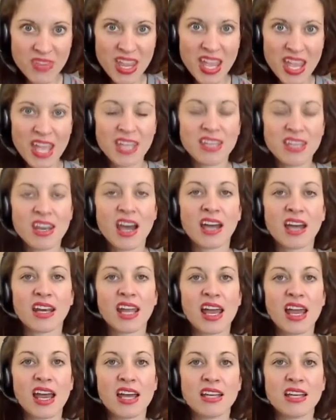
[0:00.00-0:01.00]
and not
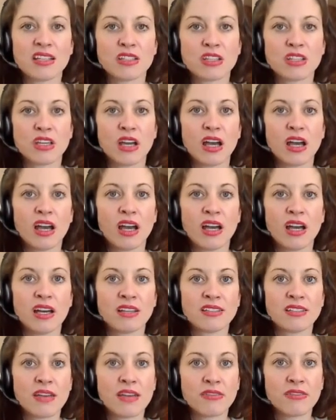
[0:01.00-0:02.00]
as a
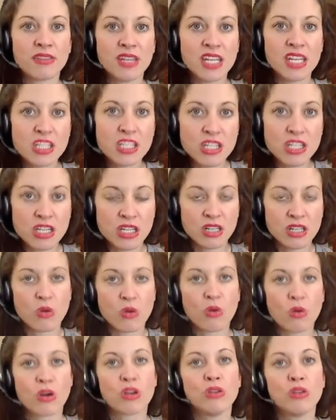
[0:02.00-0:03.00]
definition
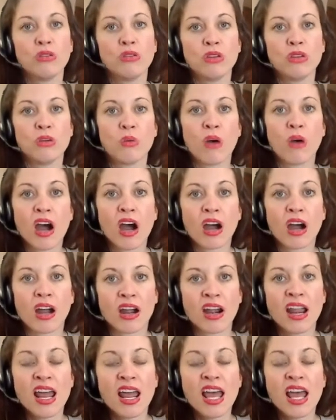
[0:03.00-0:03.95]
or who you are,